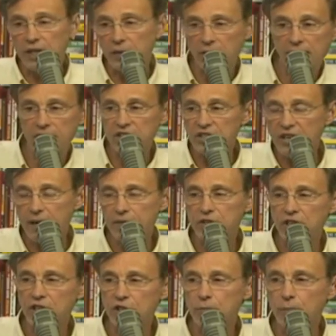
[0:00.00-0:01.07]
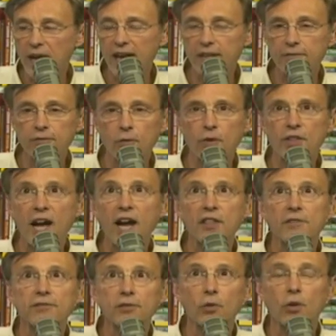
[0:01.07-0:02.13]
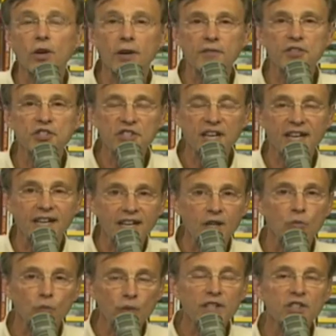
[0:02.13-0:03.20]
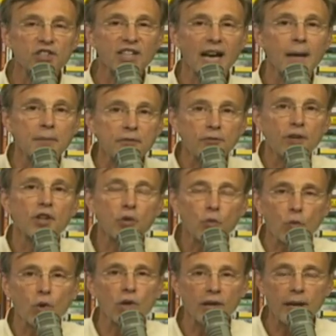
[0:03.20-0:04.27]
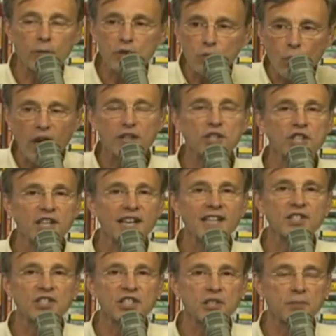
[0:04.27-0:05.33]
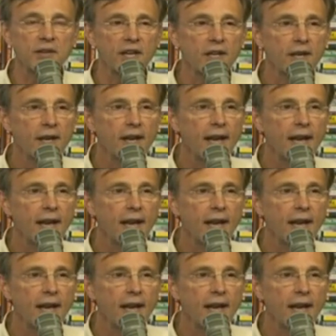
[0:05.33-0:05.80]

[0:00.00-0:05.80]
They were having this conversation back and forth on the floor of the Senate in real time in front of the world. I was watching it on C-SPAN.